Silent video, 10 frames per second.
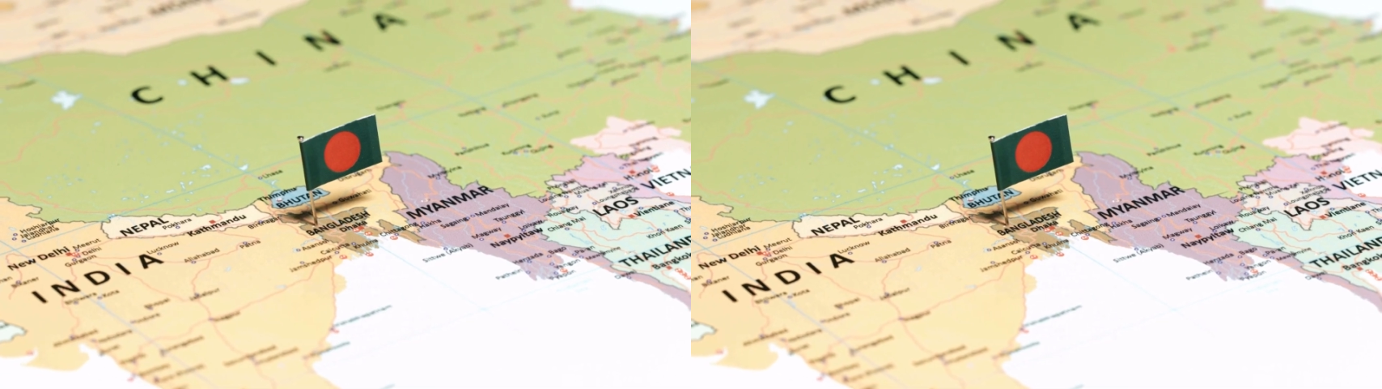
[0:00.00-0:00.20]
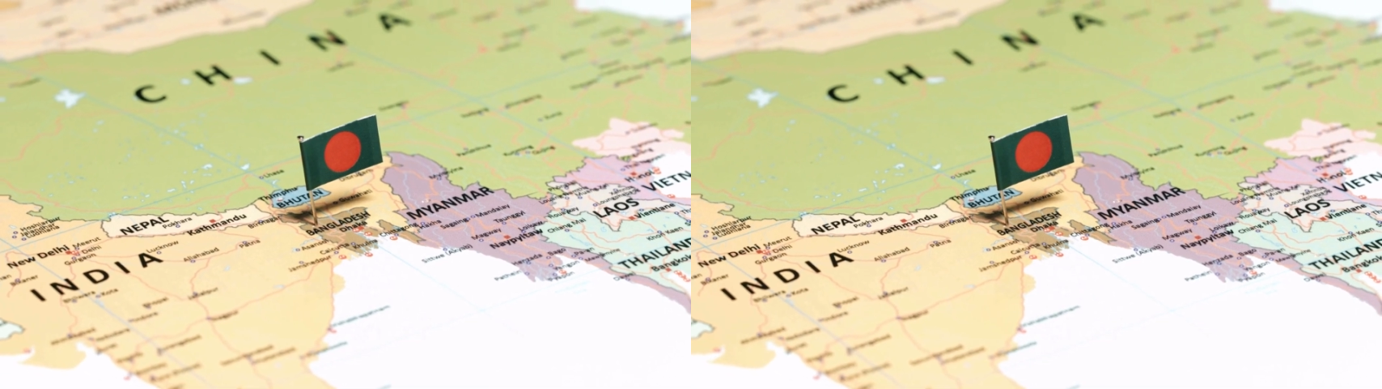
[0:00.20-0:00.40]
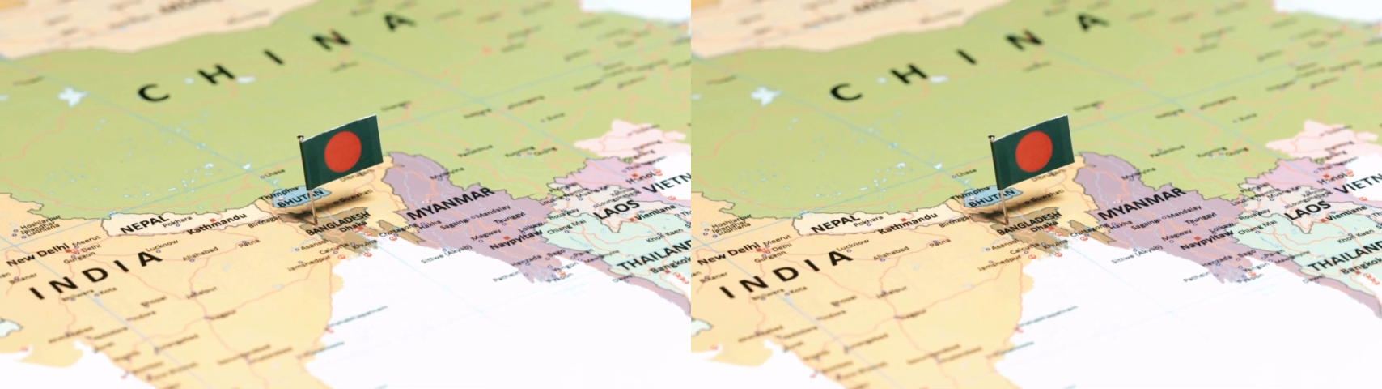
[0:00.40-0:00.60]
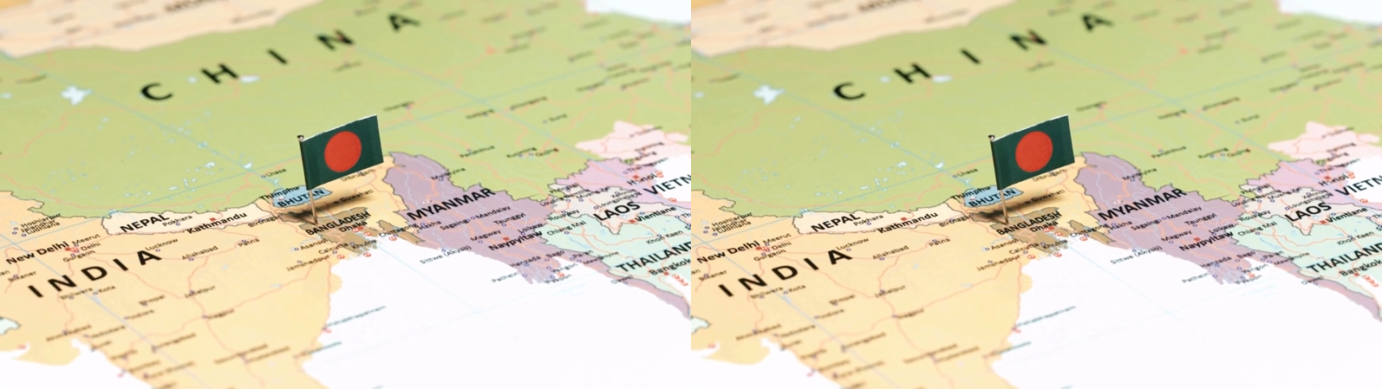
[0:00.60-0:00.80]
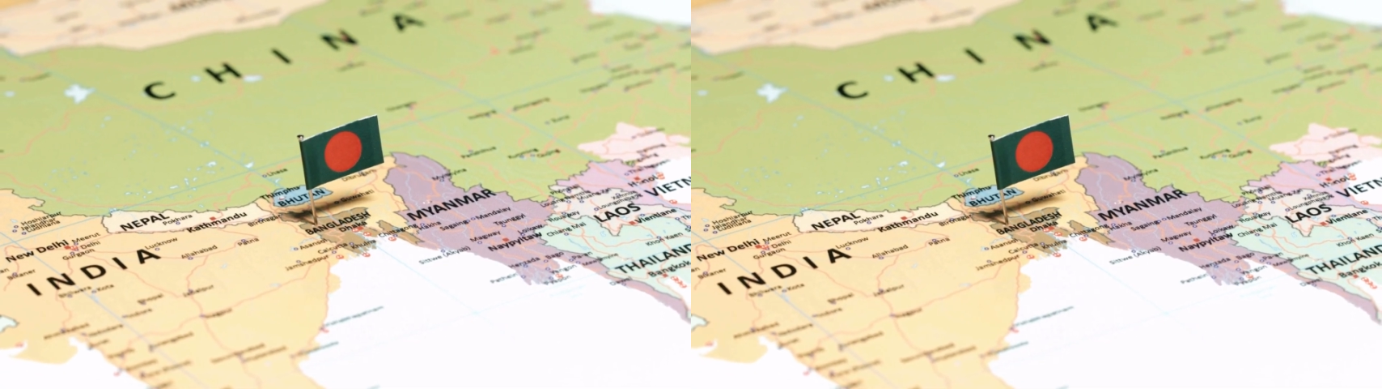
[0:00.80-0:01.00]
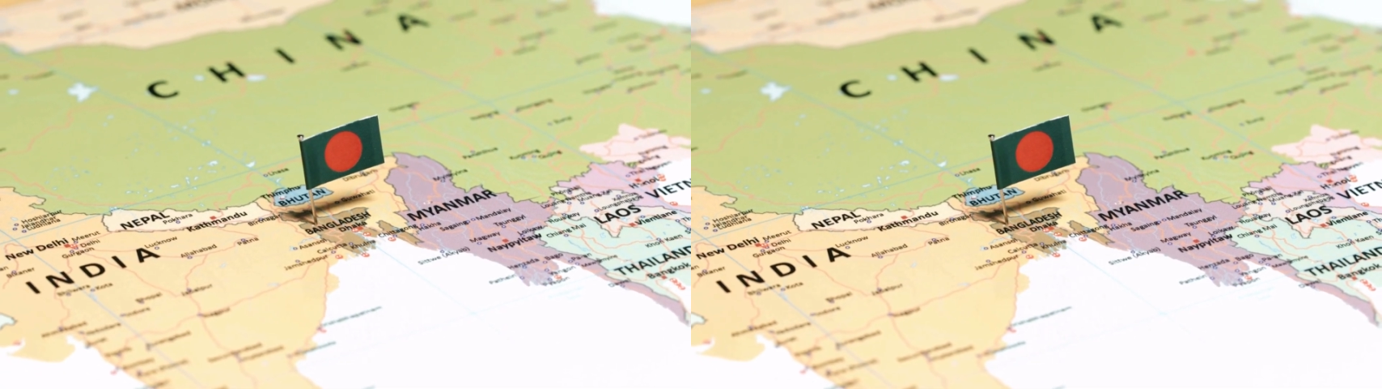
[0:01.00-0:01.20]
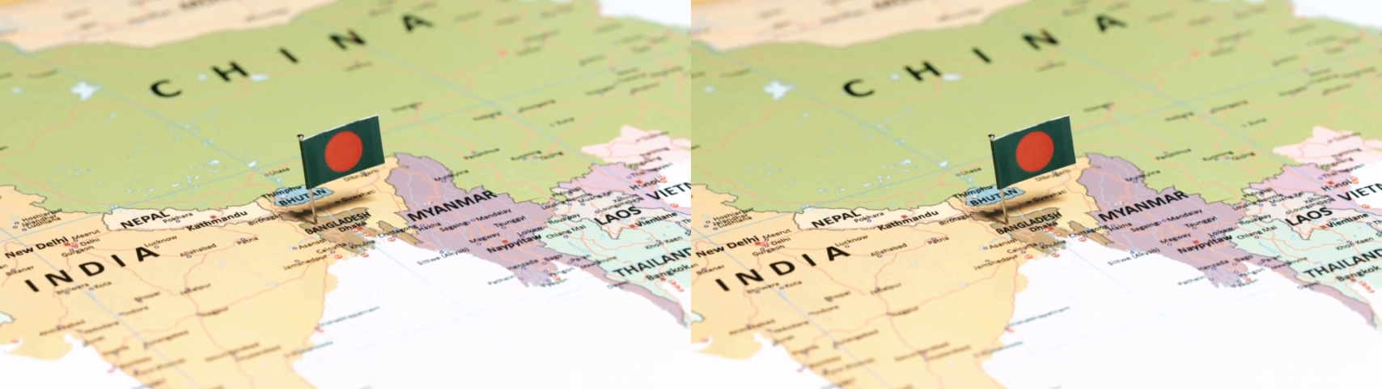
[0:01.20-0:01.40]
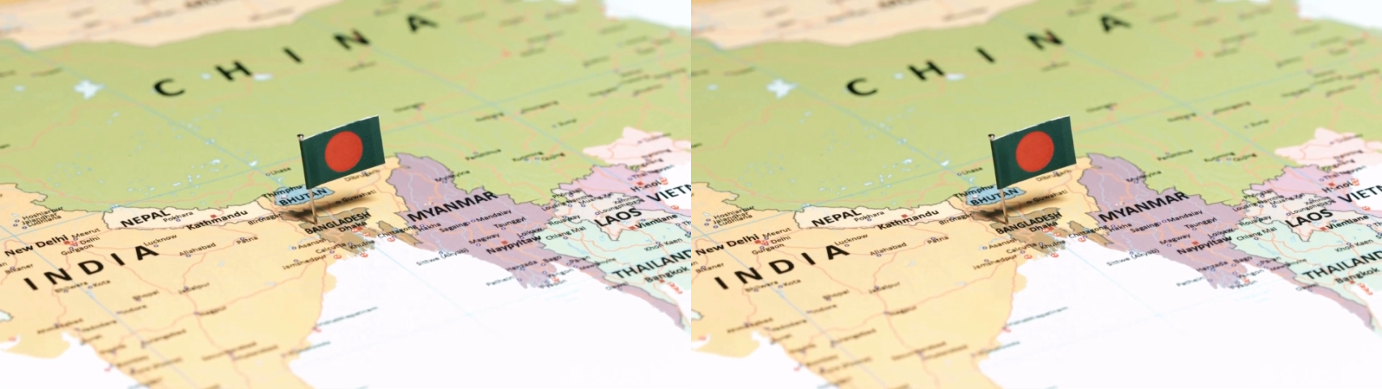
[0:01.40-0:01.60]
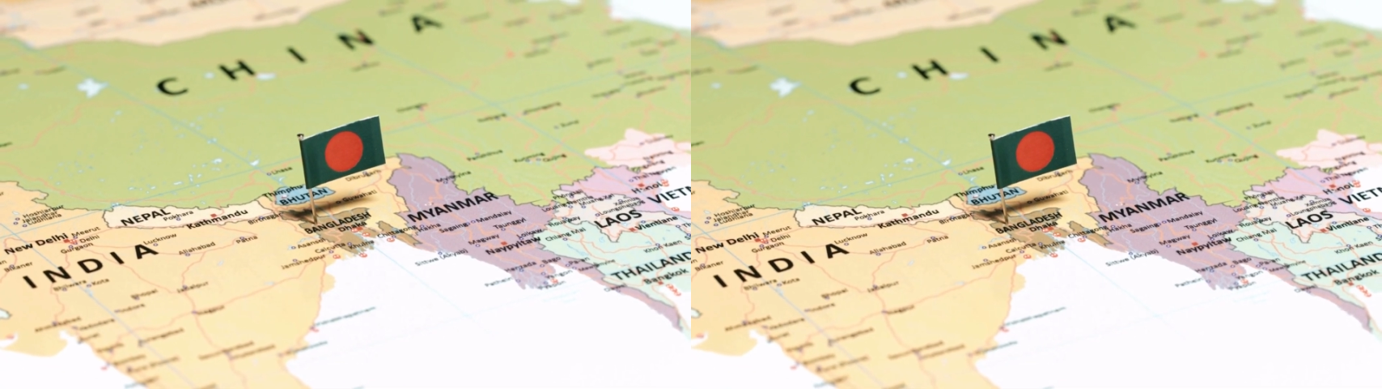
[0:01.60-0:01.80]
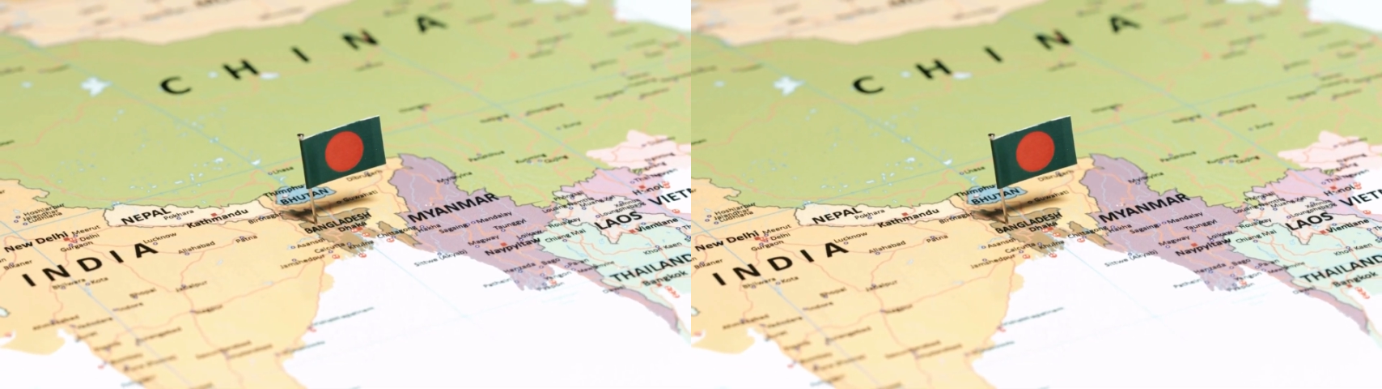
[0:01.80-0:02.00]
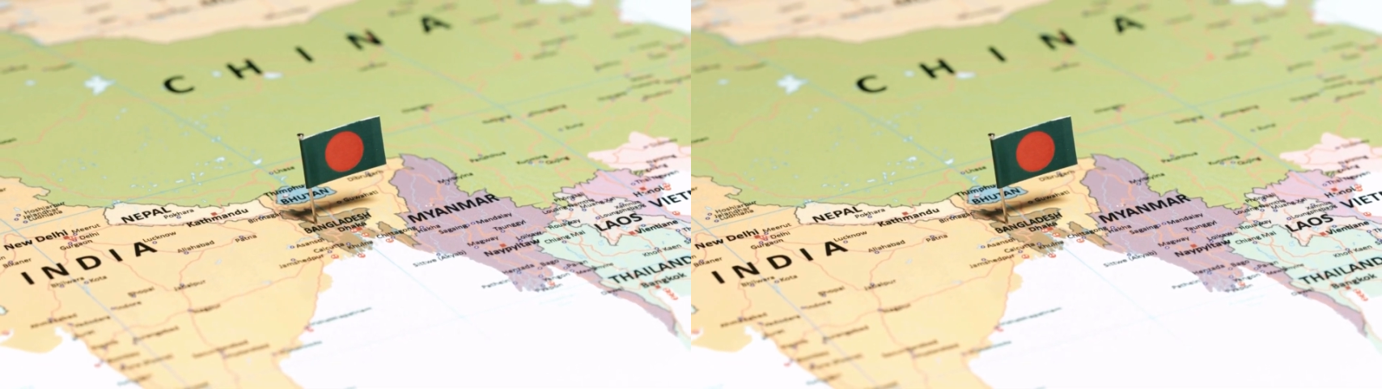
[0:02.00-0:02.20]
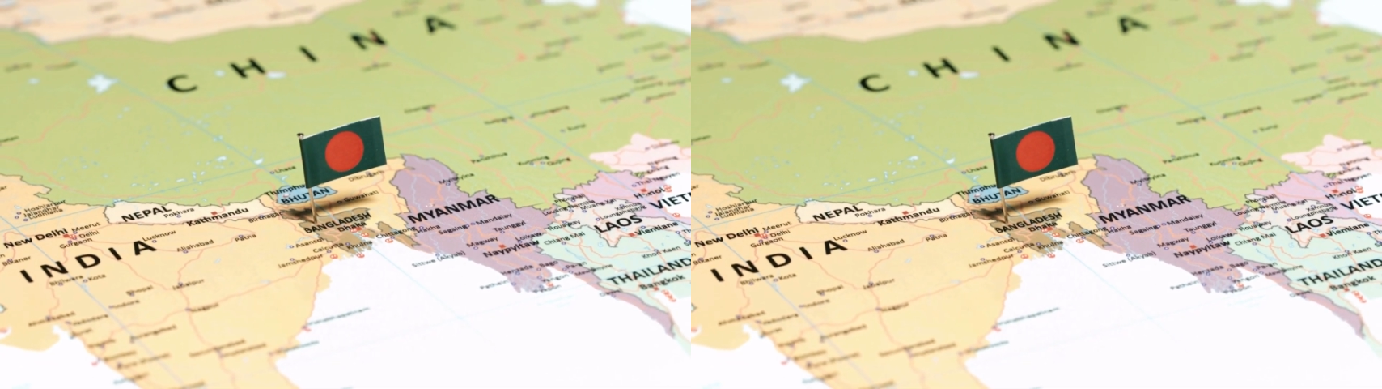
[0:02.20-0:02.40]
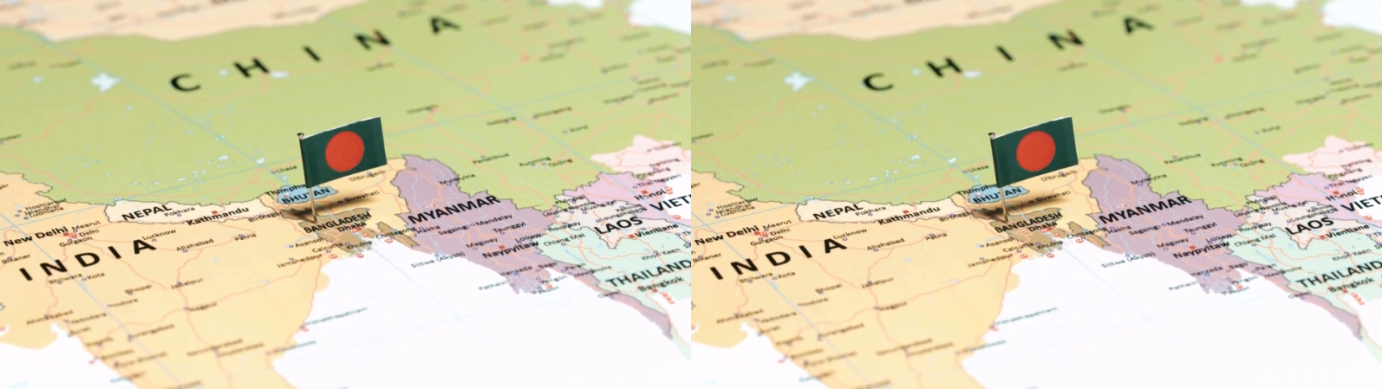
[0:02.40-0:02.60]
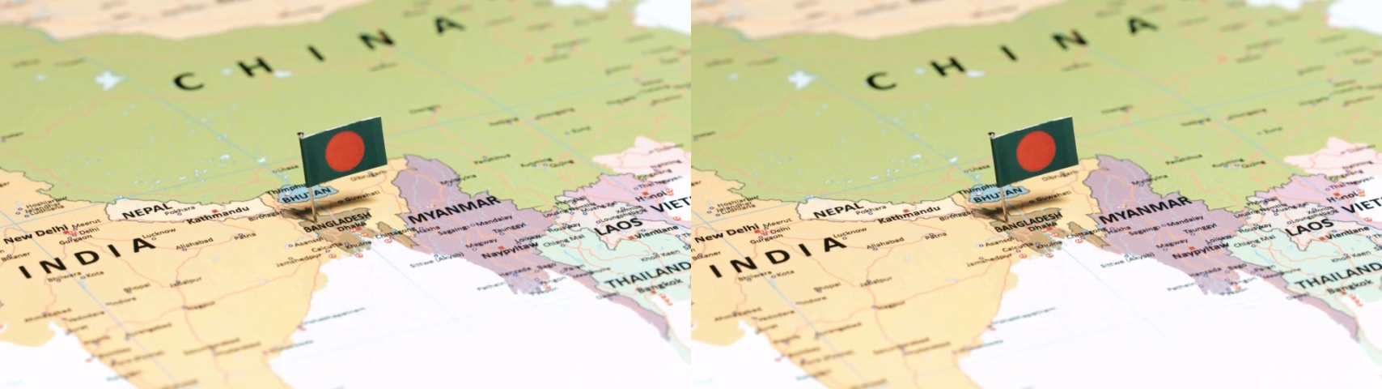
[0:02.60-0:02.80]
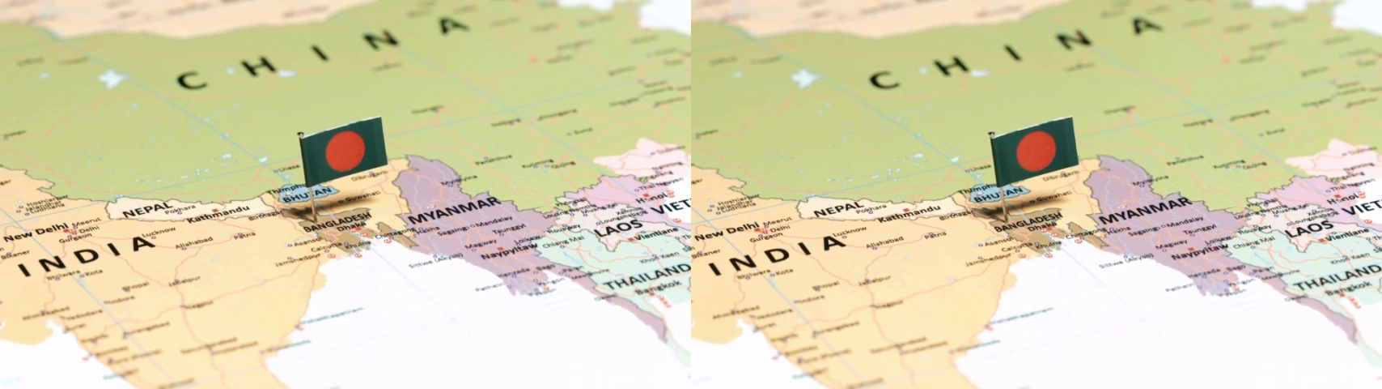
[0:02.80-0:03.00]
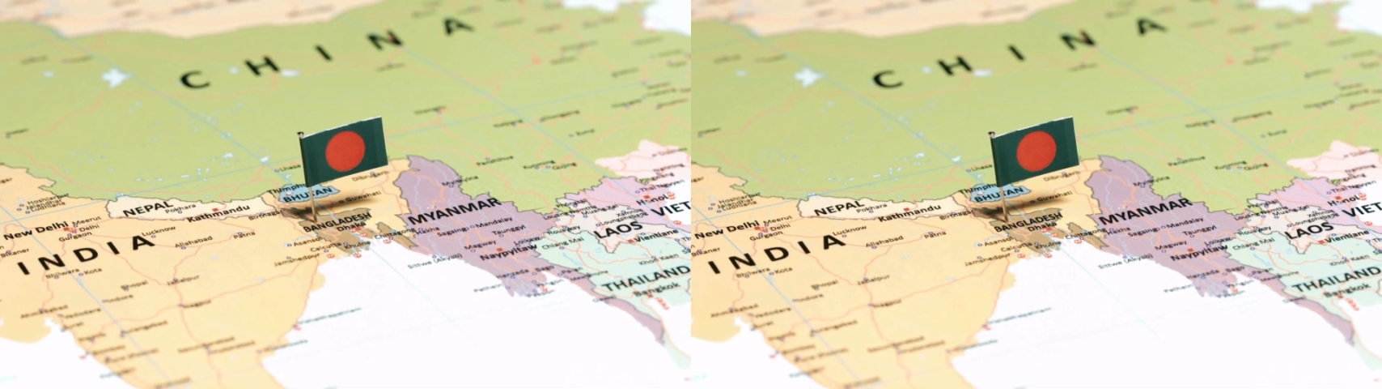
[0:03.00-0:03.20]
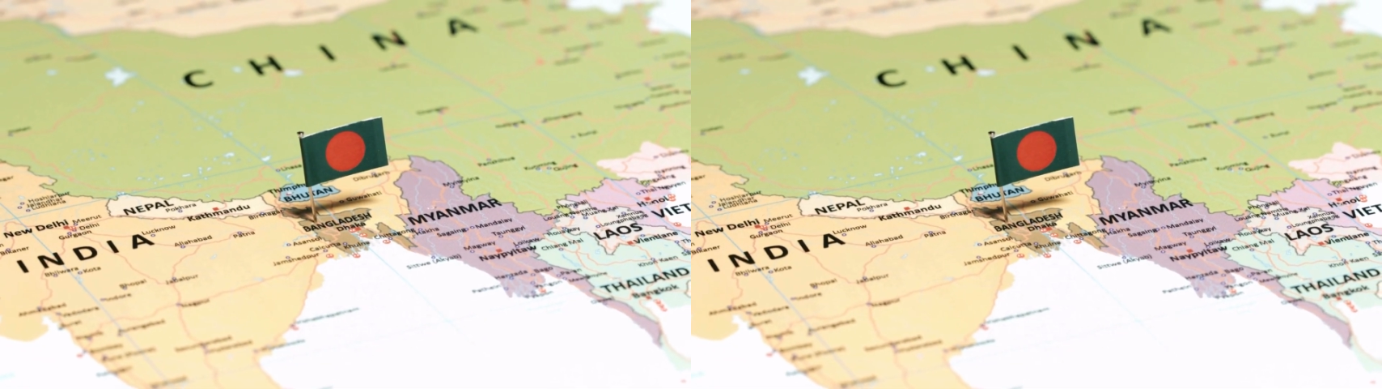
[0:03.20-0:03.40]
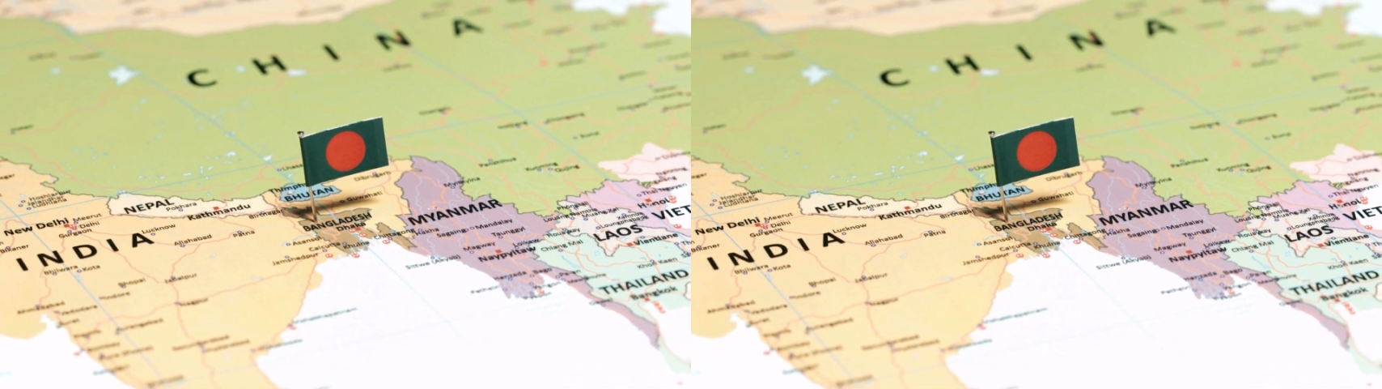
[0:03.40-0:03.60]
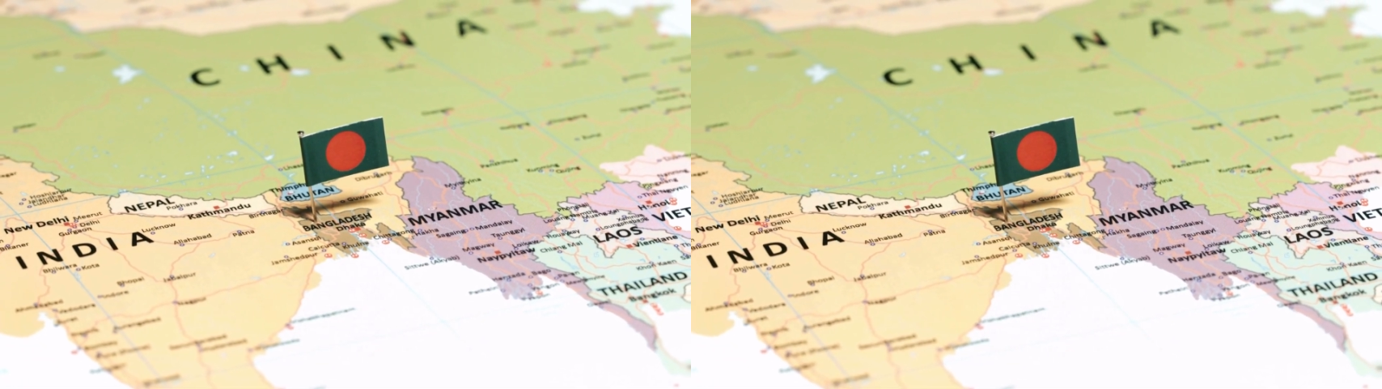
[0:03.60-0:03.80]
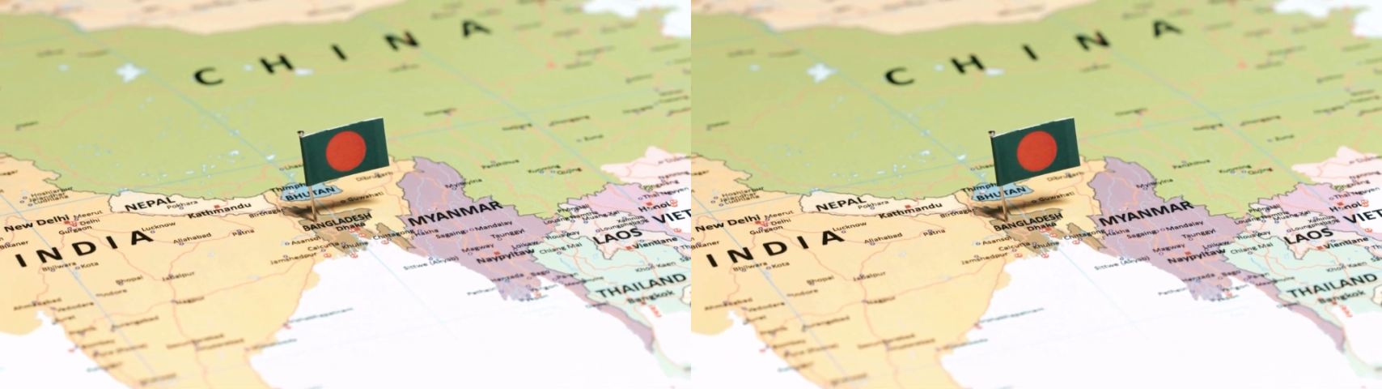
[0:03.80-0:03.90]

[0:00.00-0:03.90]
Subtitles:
[unreadable: no face in view]